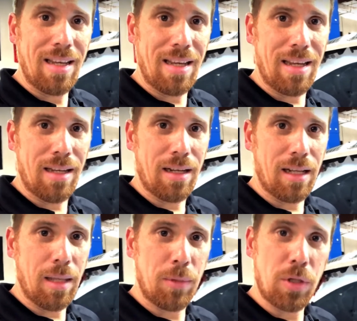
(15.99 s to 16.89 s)
And
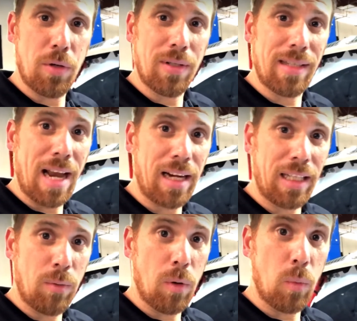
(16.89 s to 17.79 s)
let me show you
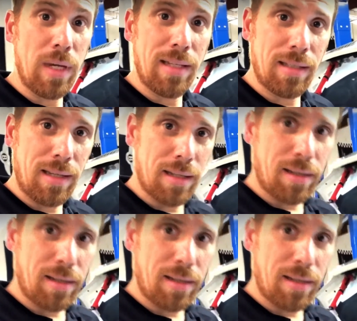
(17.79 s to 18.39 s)
exactly what we see as